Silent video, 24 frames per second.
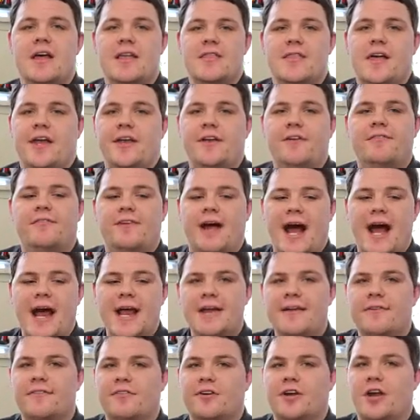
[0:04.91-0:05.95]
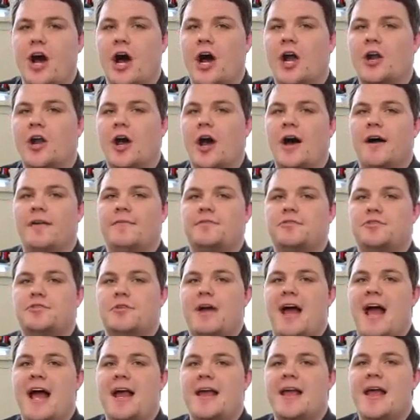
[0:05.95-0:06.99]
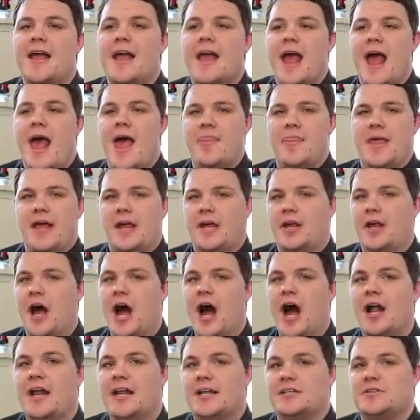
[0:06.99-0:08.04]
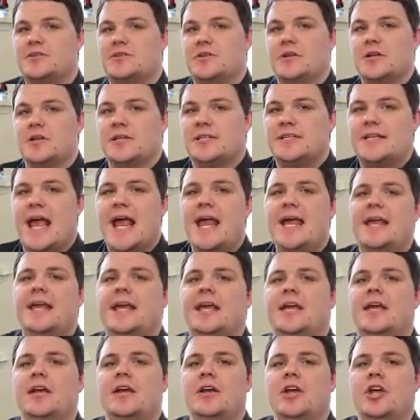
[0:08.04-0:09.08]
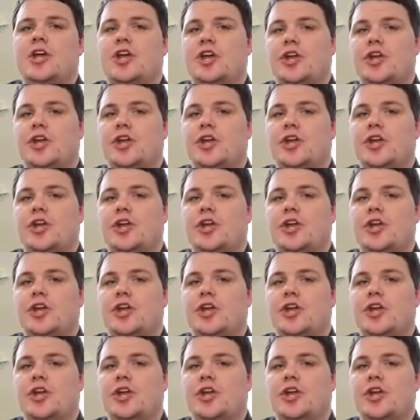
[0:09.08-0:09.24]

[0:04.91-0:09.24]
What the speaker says: That you've kind of gone off track and that God is taking